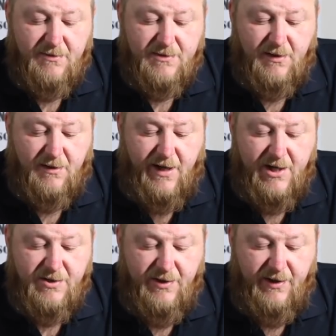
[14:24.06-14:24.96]
barrels.
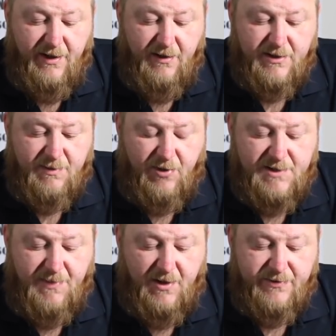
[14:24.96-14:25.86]
Occasionally, you can get
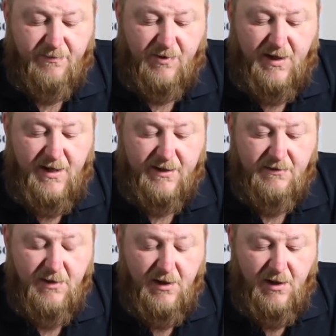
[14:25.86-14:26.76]
suppressed barrels from Glock.
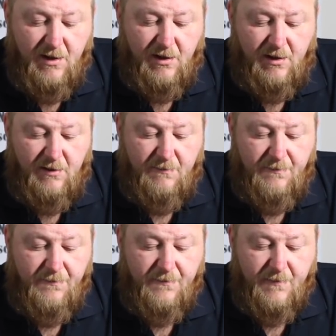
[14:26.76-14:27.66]

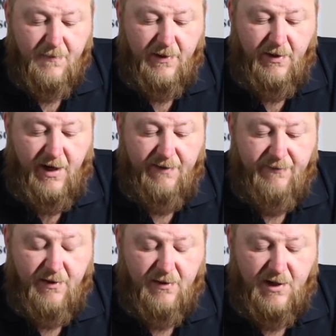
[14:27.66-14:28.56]
You know, I
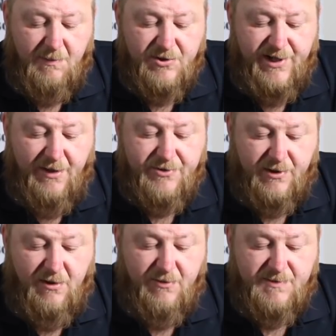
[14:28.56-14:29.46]
have a couple
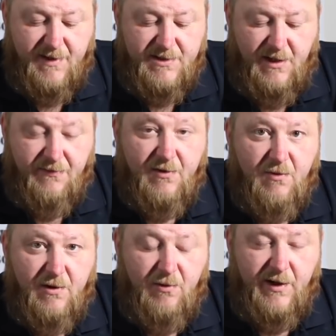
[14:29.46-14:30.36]
Silencer Co. ones myself that
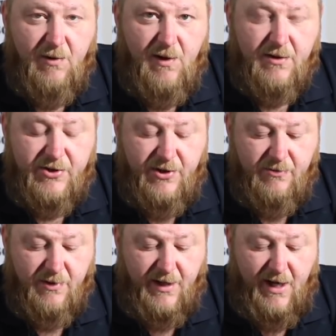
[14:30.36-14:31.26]
work really well, shoot
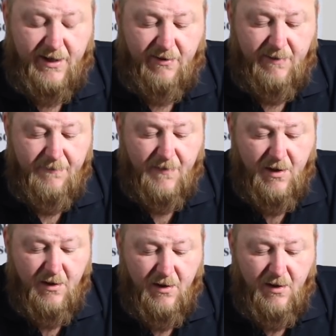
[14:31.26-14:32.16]
really accurate.
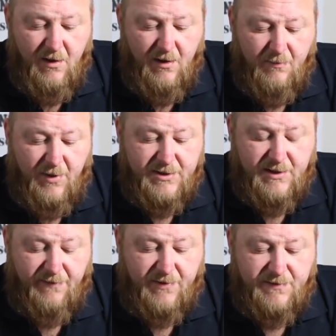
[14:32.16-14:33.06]
But
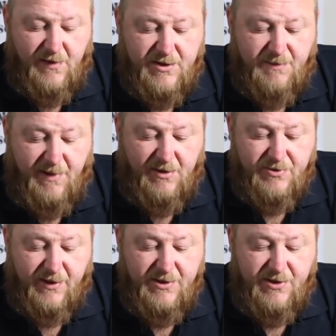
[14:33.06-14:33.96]
for as far as the
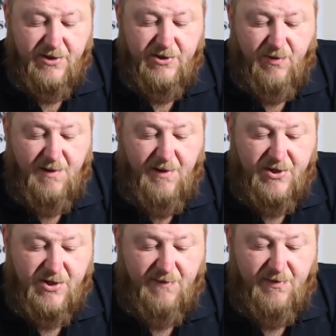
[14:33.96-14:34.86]
barrels are concerned, you want to
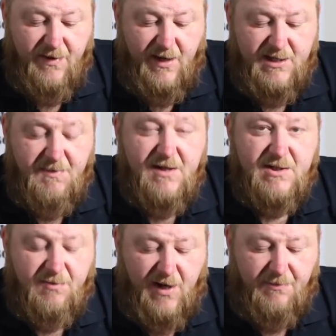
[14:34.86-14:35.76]
make sure everything
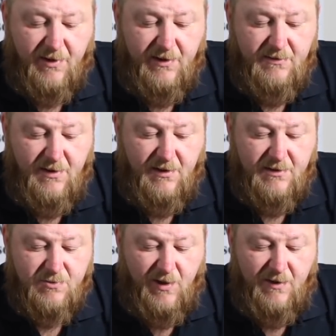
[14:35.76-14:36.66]
headspaces properly
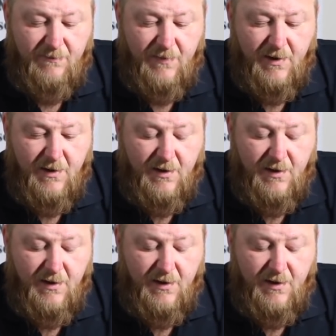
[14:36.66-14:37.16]
as well.